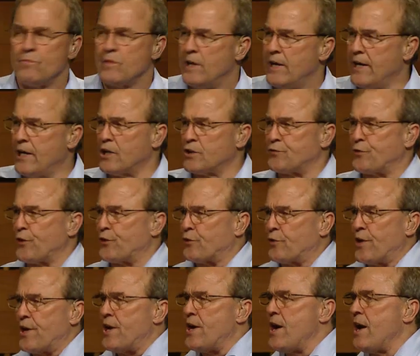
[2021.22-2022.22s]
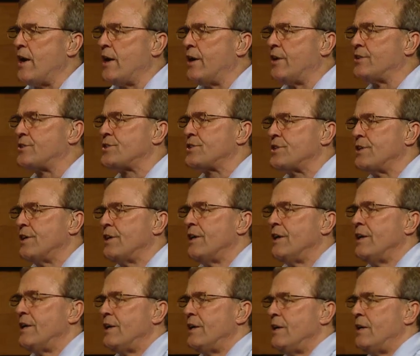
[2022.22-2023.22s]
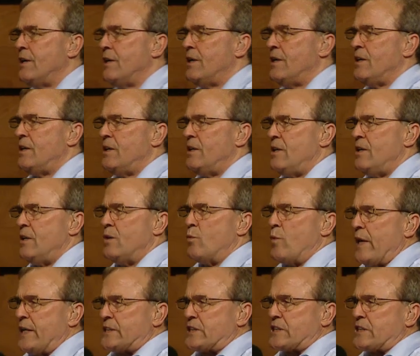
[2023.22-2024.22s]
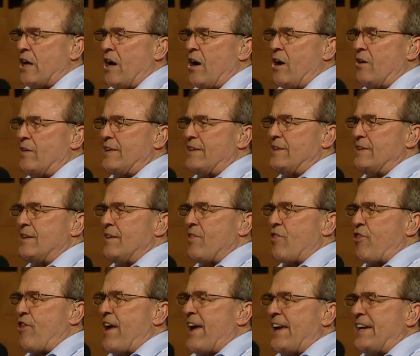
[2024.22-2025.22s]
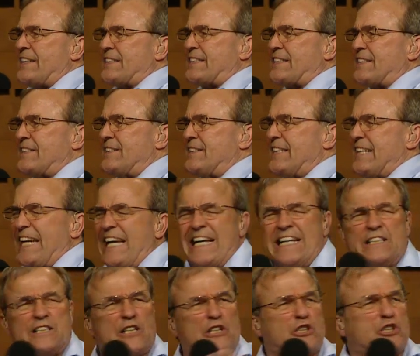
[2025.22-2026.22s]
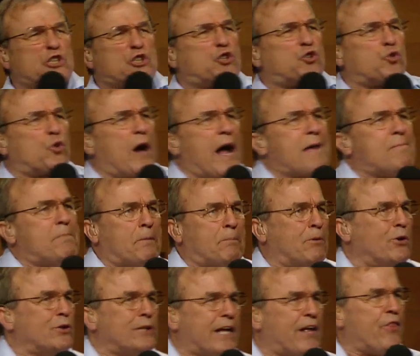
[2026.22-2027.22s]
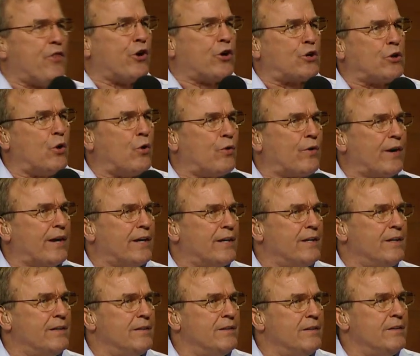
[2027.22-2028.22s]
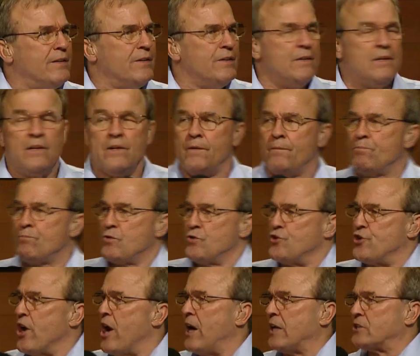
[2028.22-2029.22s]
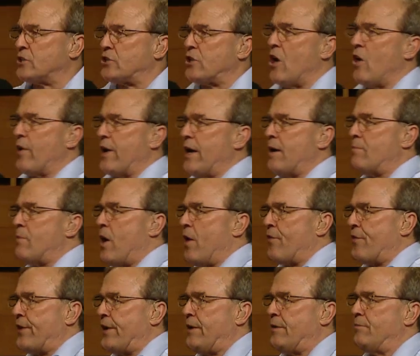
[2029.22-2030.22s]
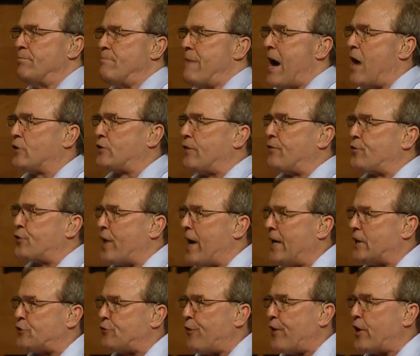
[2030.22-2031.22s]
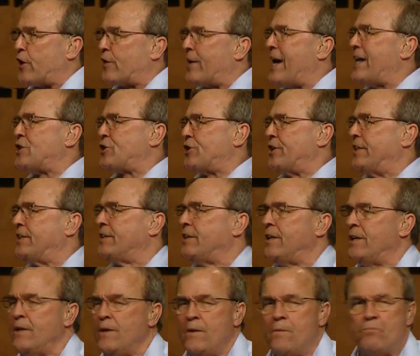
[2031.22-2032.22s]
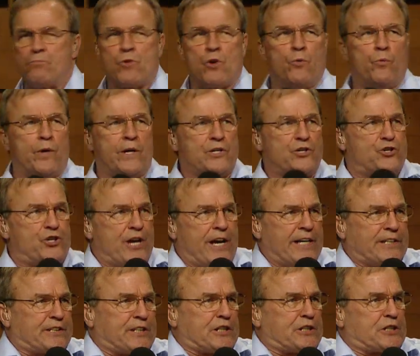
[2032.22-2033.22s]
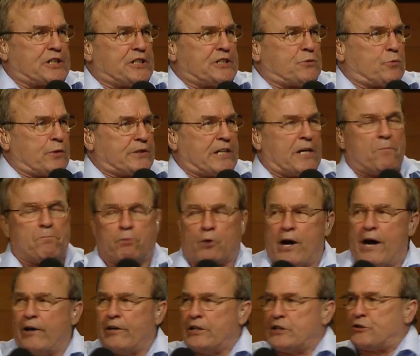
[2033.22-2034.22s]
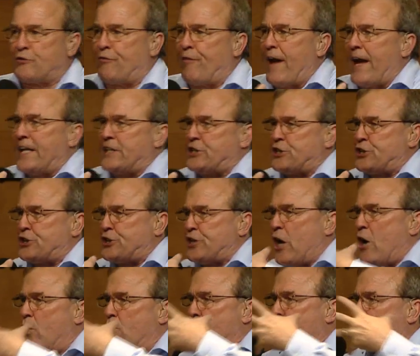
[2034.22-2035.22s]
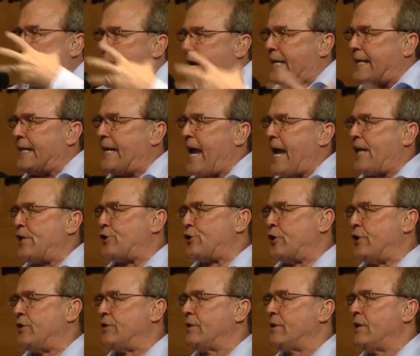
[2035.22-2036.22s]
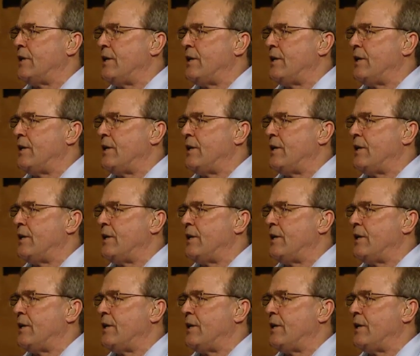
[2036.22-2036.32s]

He goes, For three years, we saw things indescribable in their glory. John saw him on the Mount of Transfiguration when Jesus was in prayer and his face shone like an angel.